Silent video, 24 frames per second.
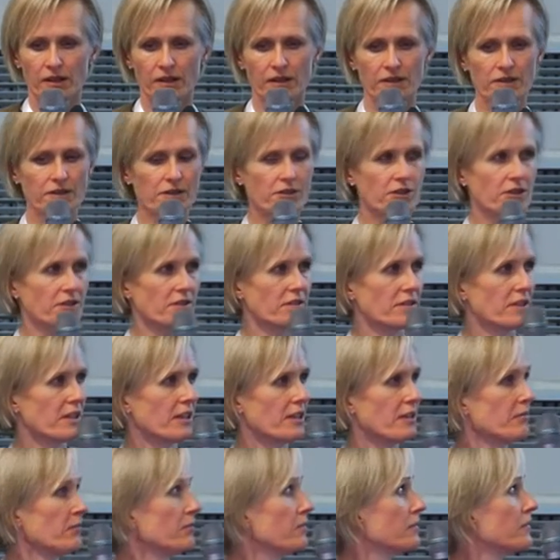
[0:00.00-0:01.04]
Now this is
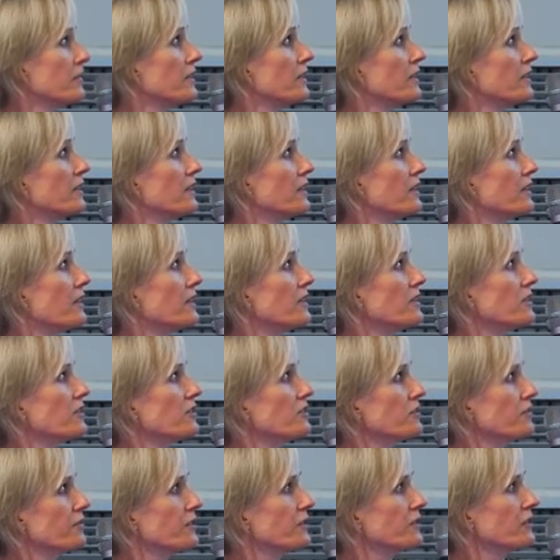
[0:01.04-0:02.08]

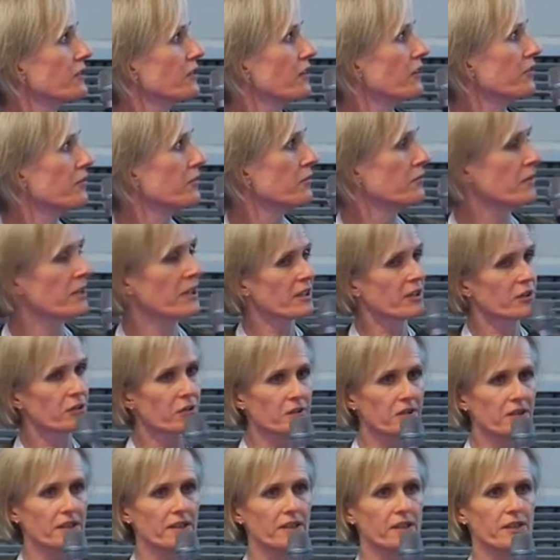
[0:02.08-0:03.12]
just a photograph from
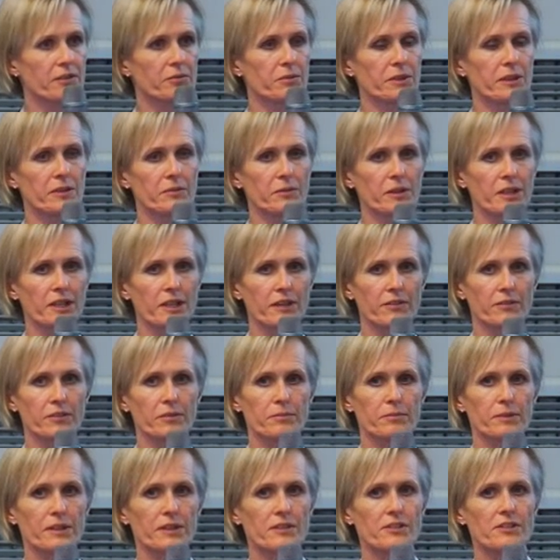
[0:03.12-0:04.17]
colleague. We have
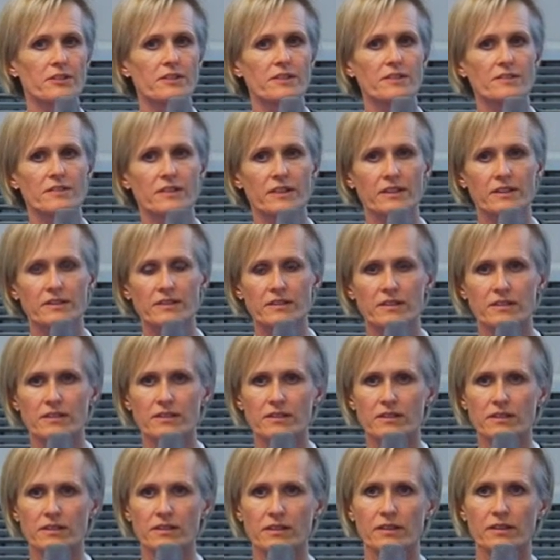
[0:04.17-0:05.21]
a PhD
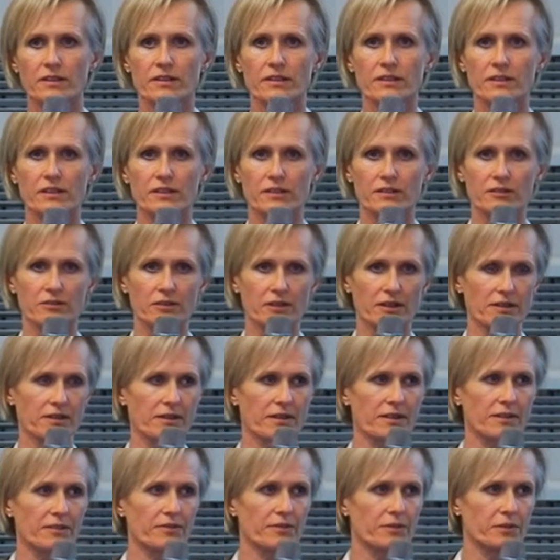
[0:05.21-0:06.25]
scientist at
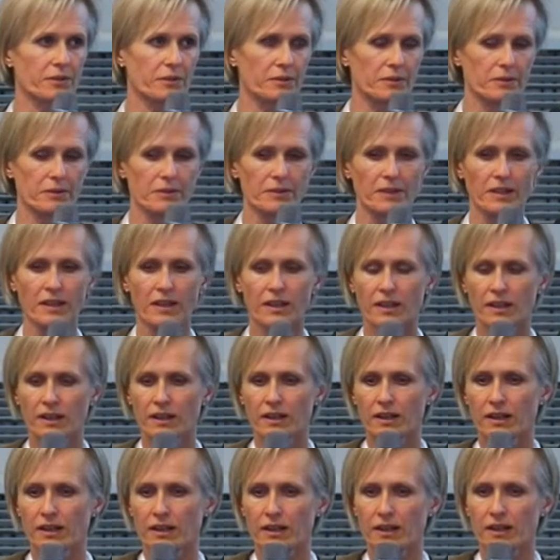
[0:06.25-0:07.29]
CrySafe
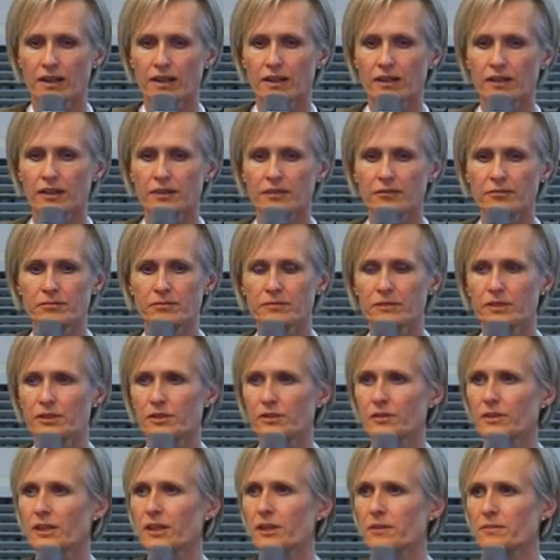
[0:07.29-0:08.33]

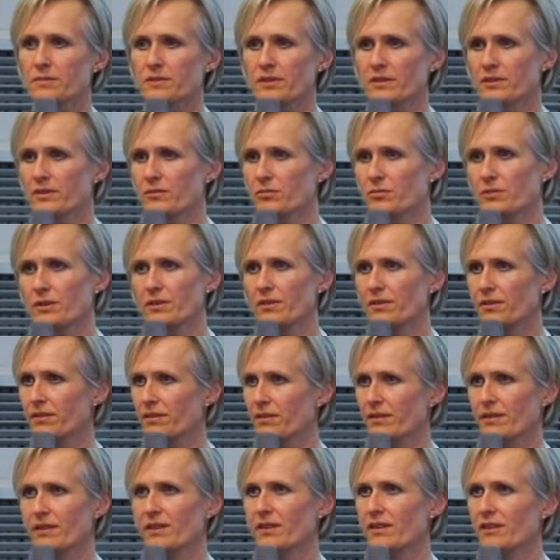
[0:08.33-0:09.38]
who helps us with
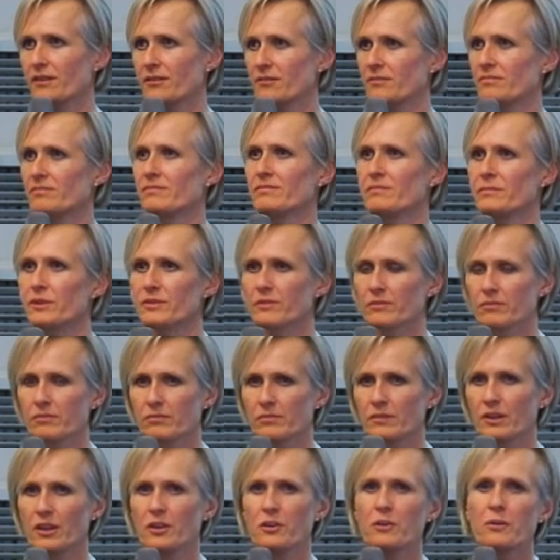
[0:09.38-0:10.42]

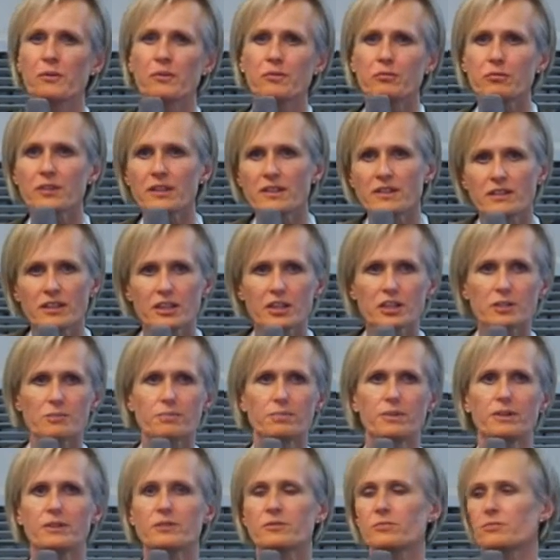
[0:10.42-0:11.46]
not with research,
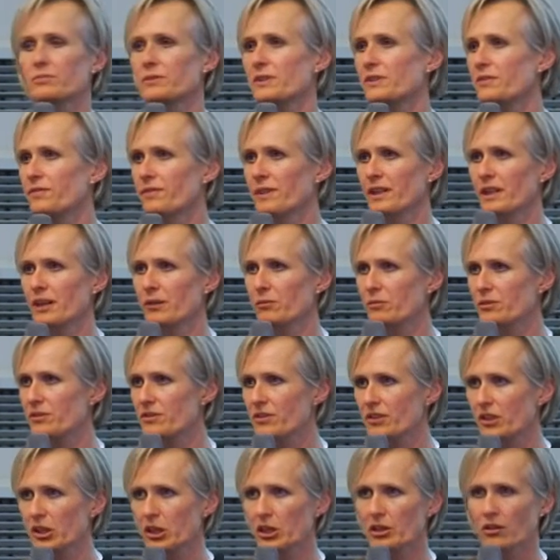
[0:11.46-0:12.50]
but with finding out what's
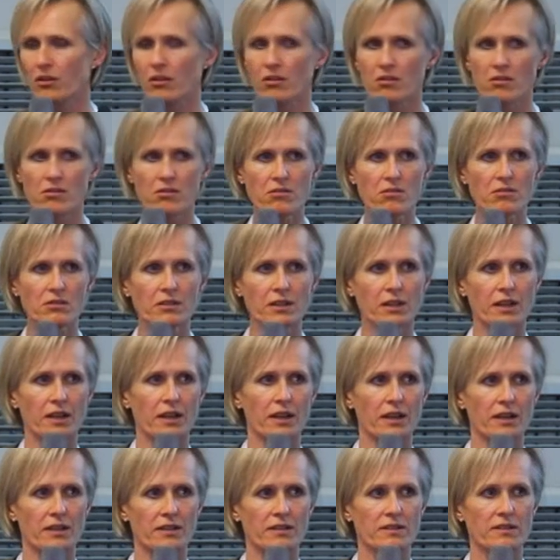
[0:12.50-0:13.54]
going on
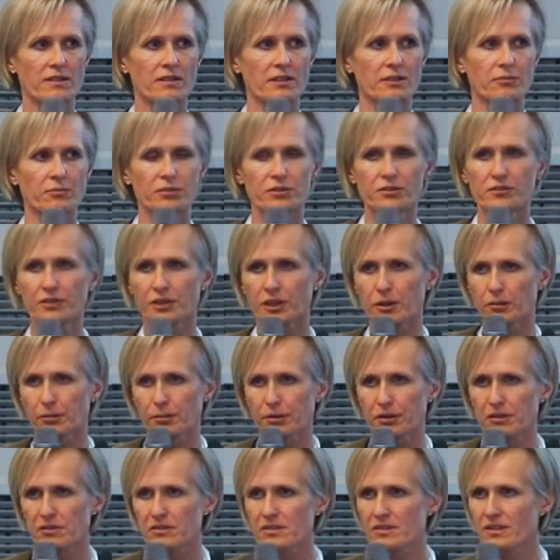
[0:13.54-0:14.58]
and improving our
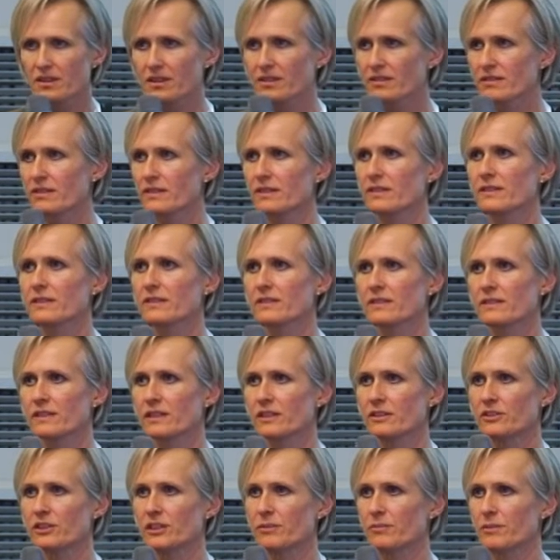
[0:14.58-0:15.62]
processes
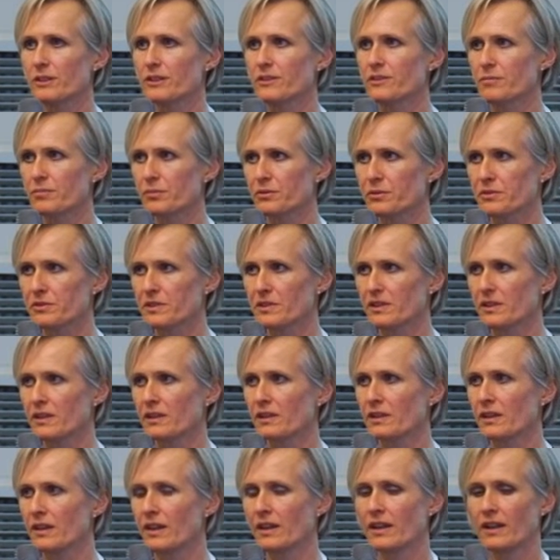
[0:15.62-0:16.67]
and generally
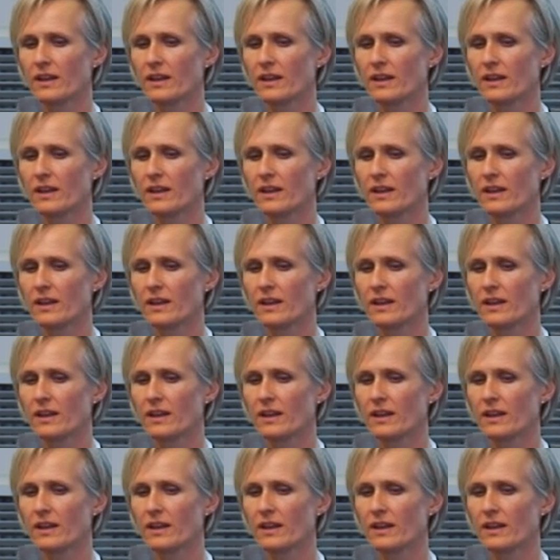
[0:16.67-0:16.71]
supporting